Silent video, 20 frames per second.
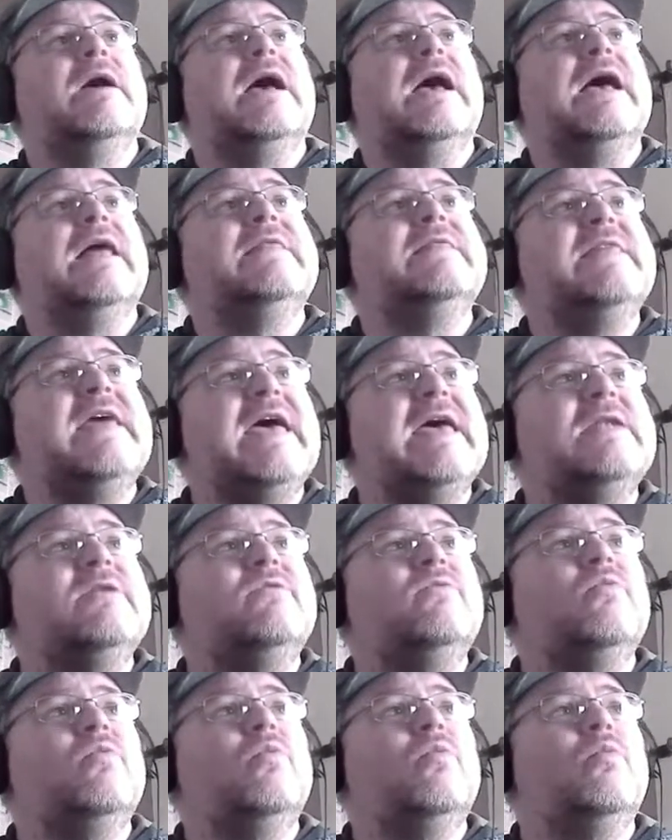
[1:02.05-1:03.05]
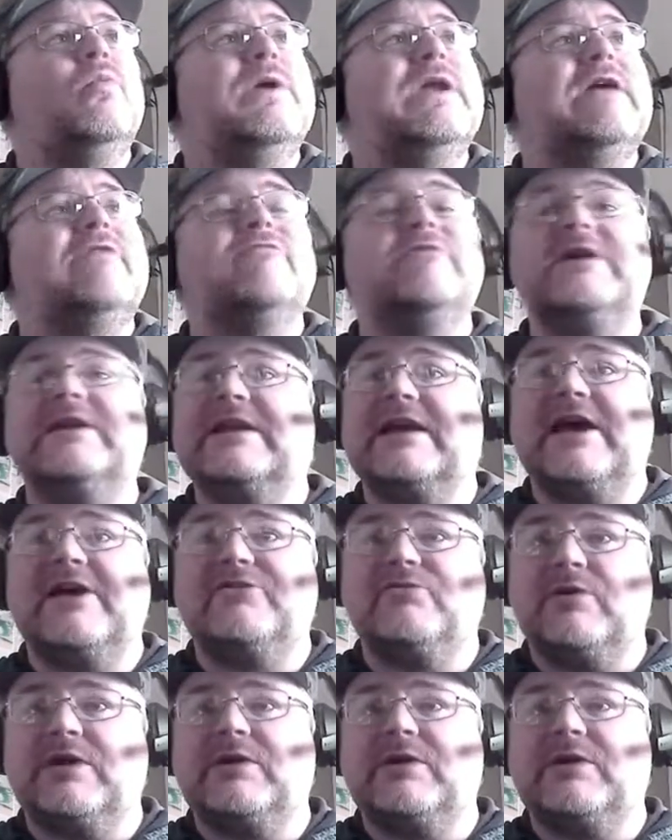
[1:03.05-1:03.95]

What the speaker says: And then when I realised what it